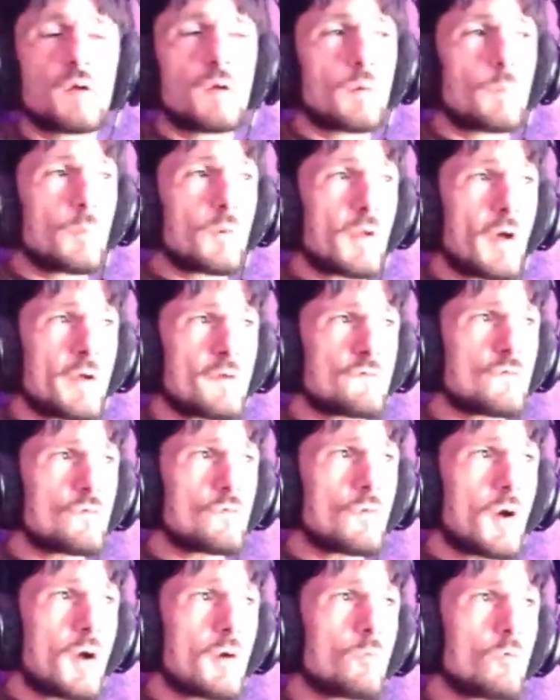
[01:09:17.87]
But
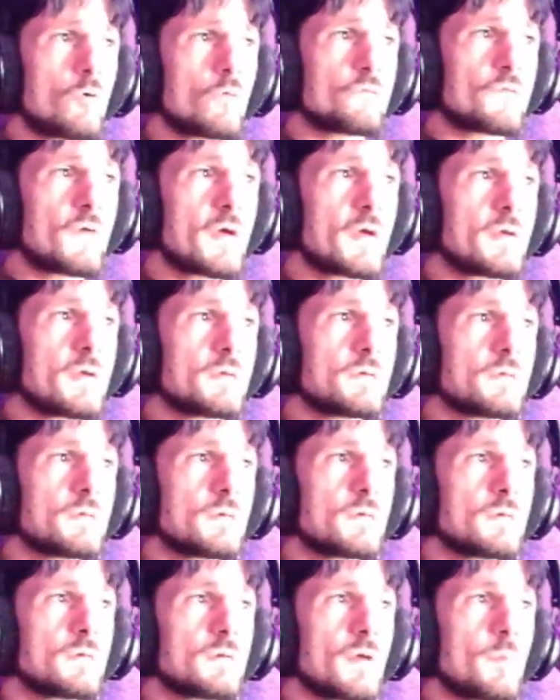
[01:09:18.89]
I will say,
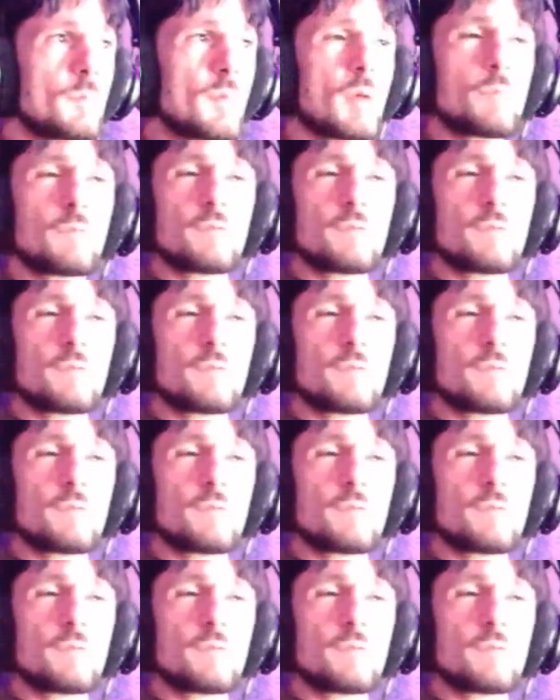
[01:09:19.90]
and maybe